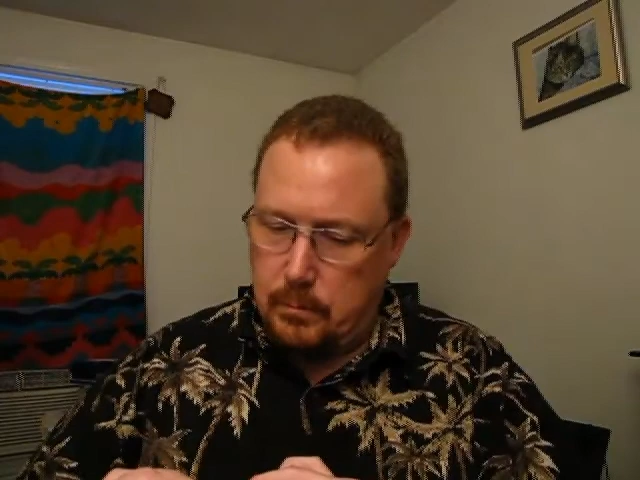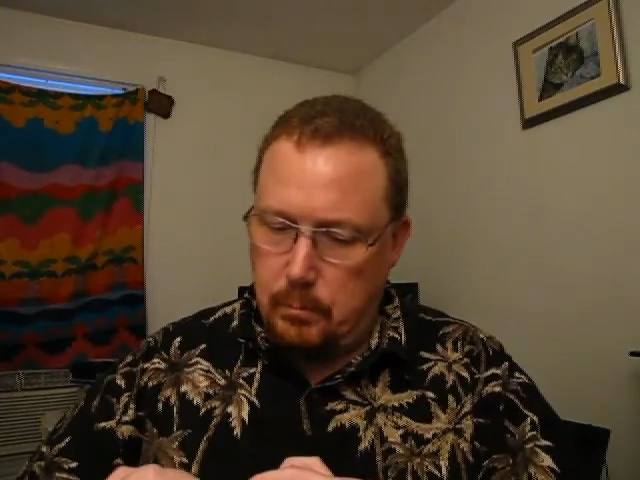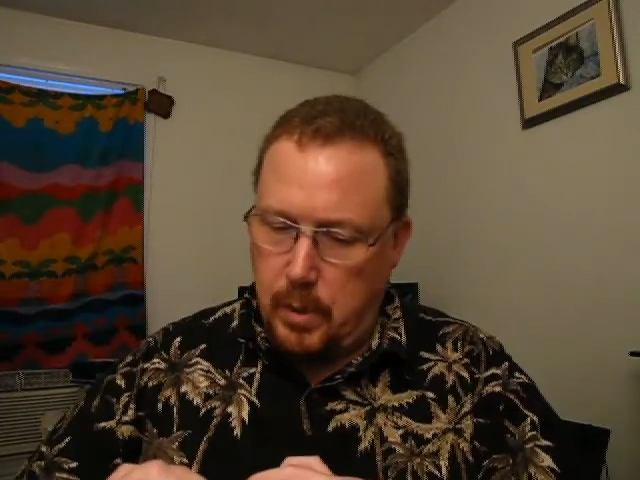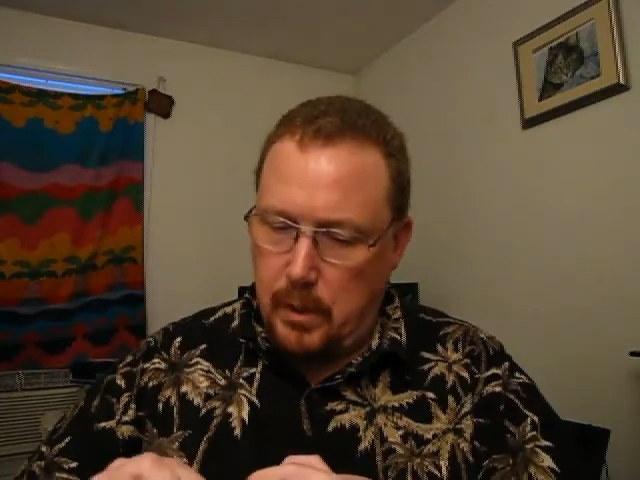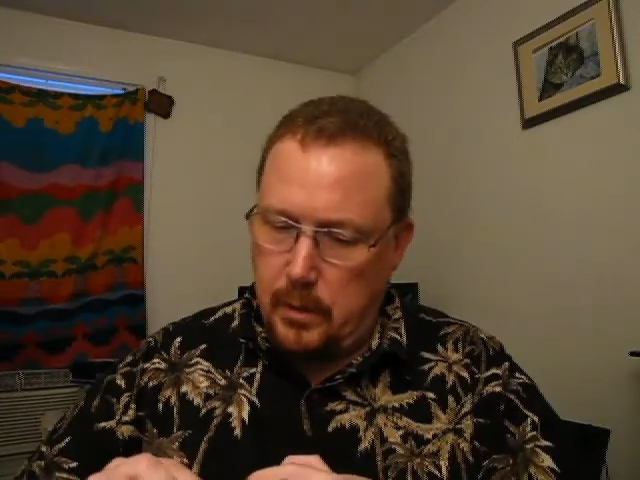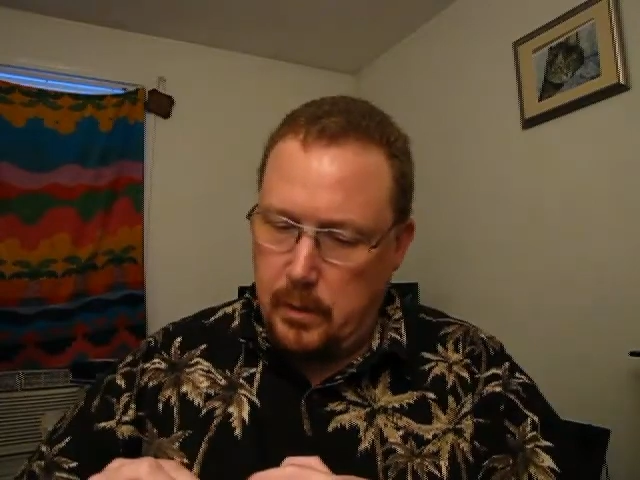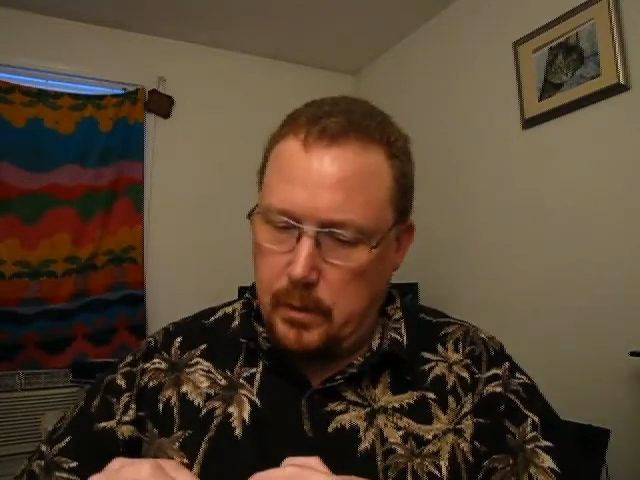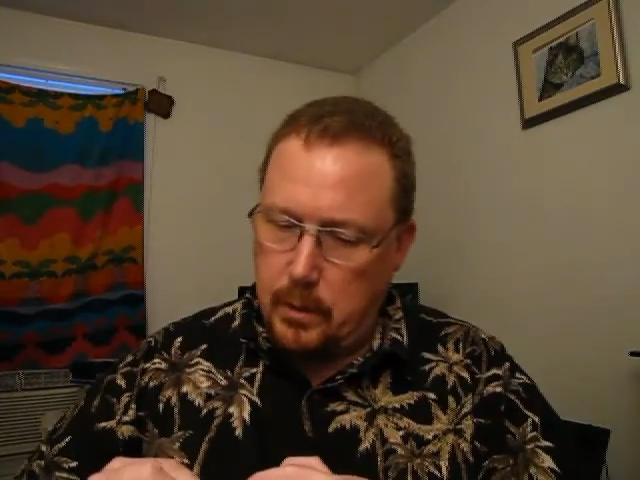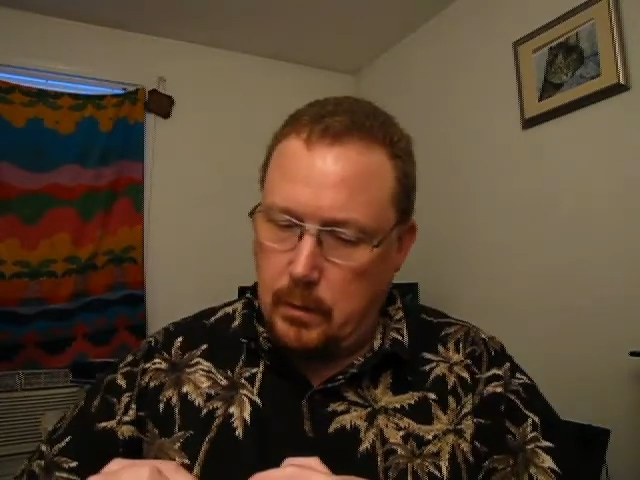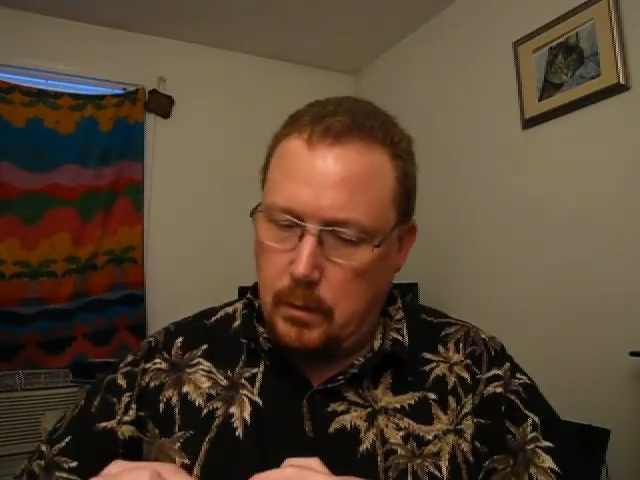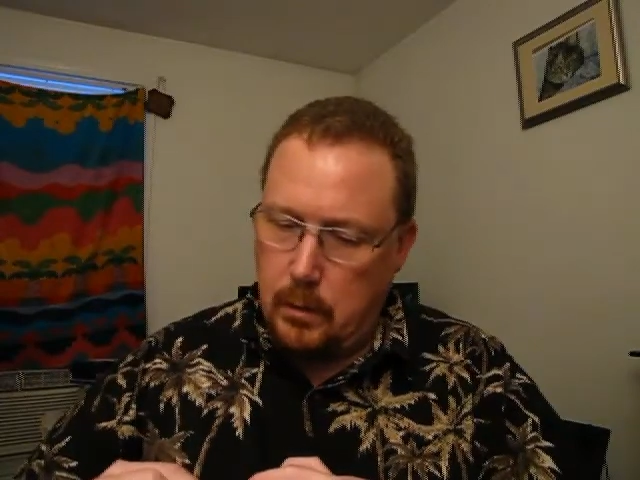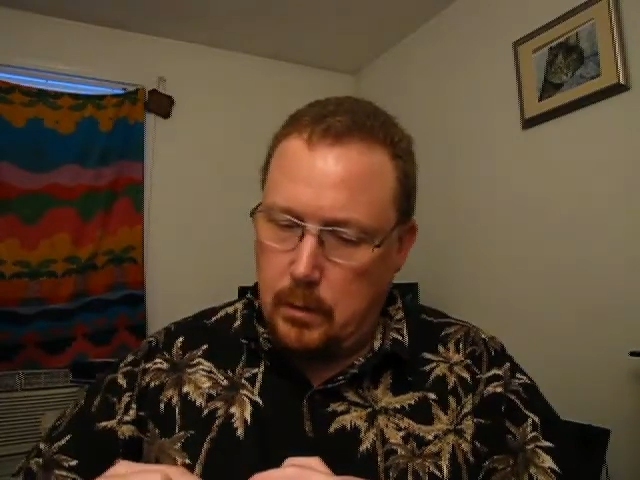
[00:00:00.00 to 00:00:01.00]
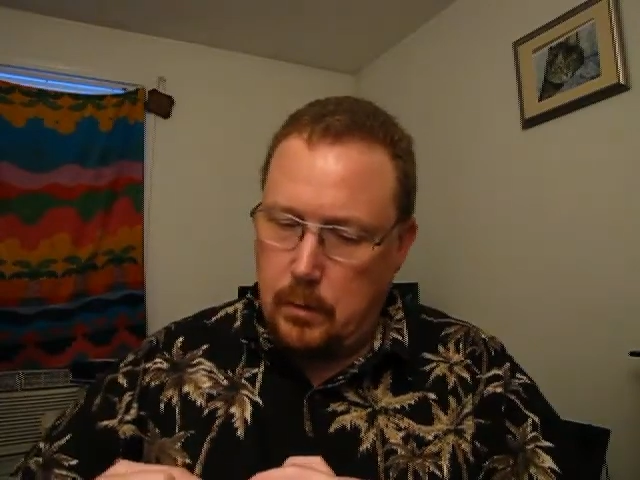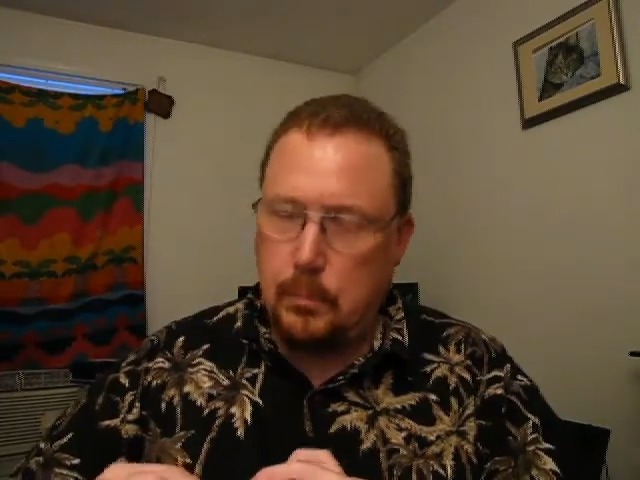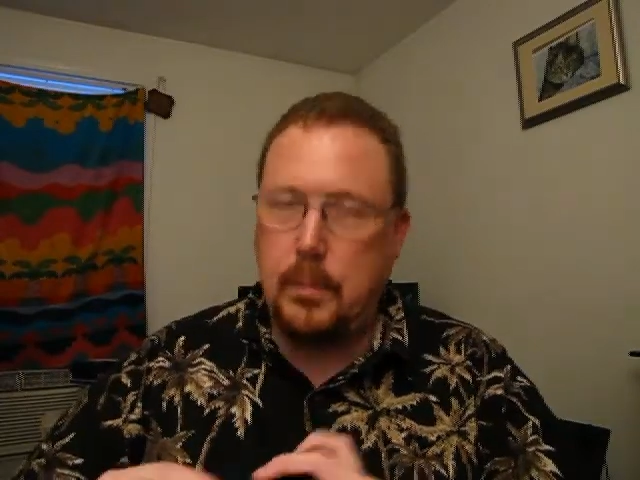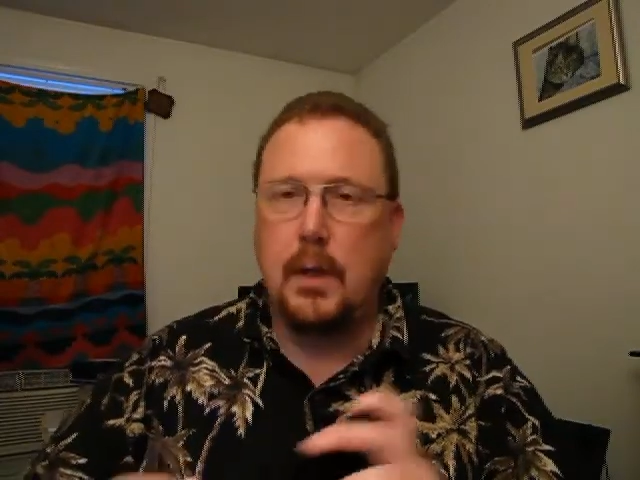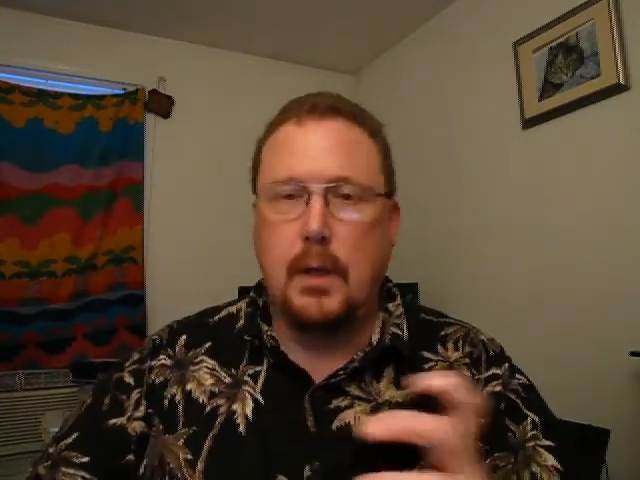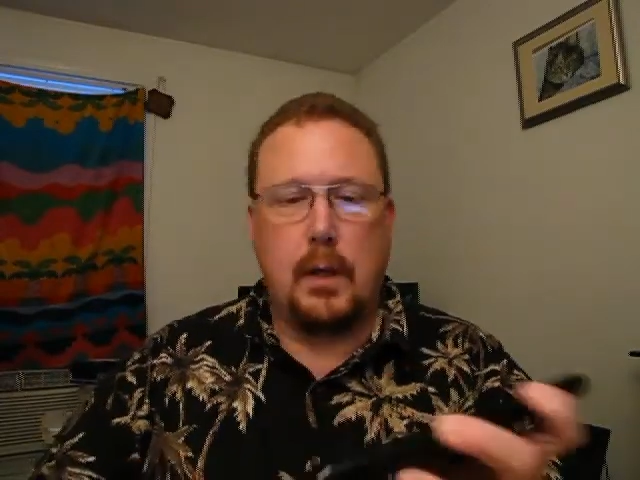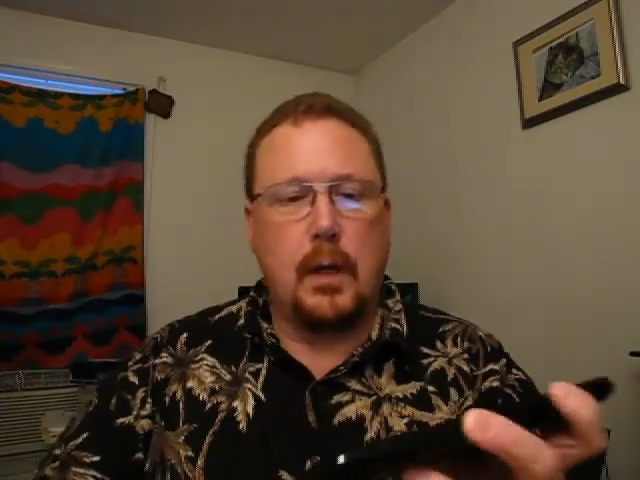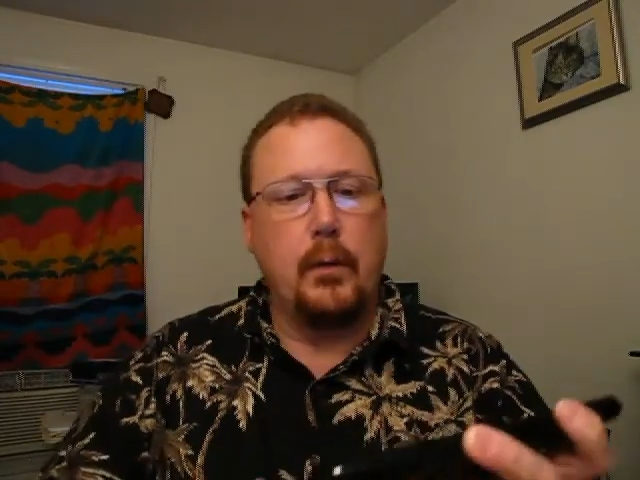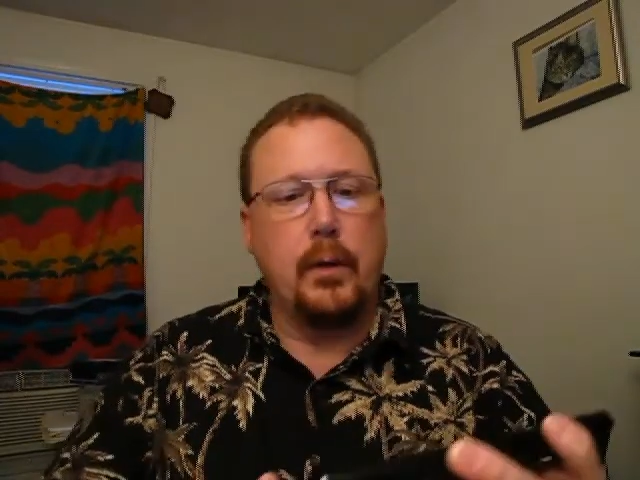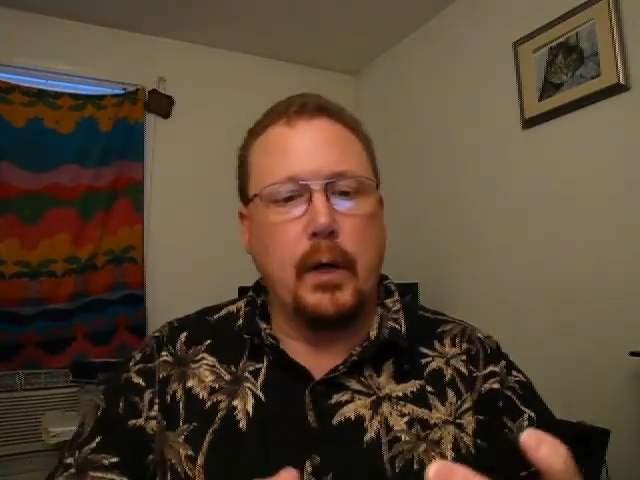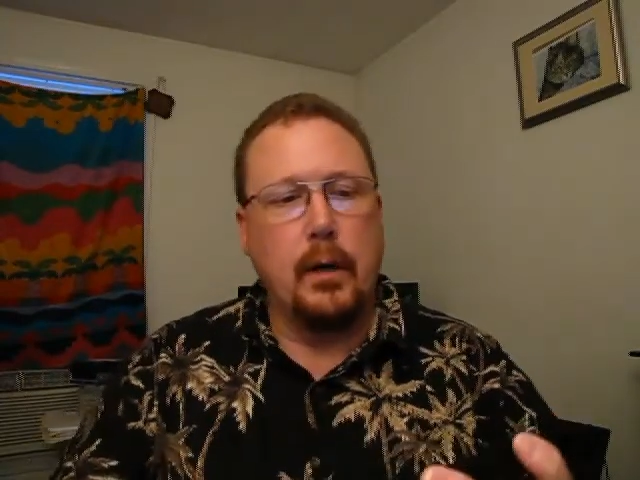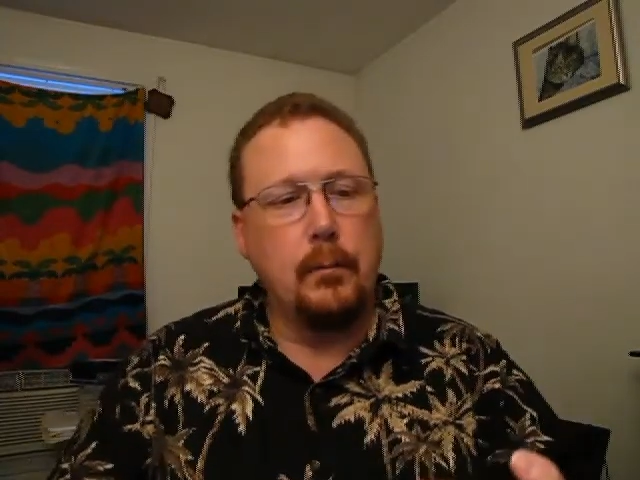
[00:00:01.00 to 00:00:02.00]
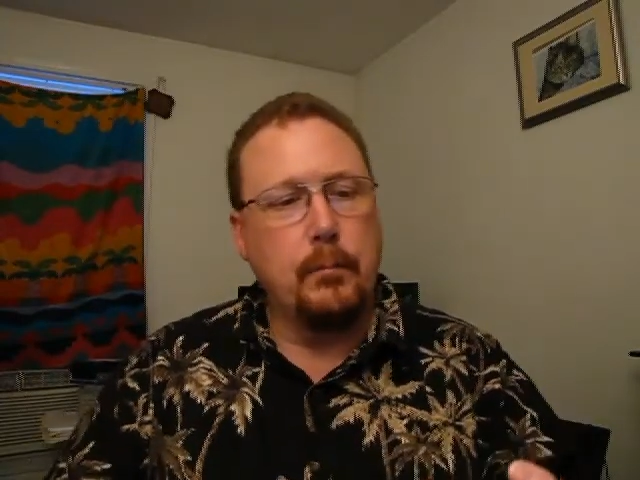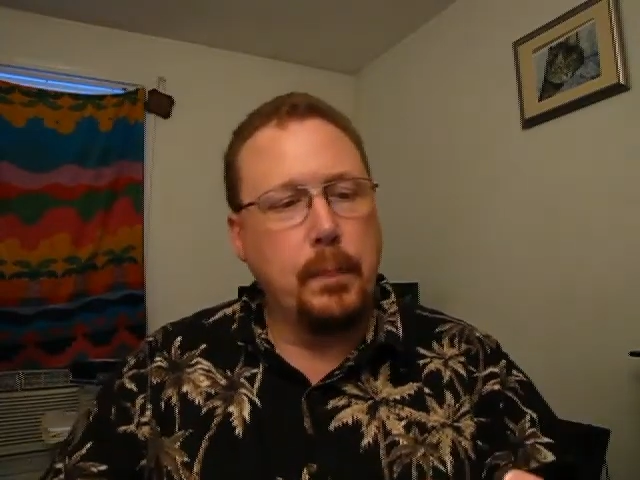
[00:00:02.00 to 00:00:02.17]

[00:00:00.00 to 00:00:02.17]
button here to go home. There we go.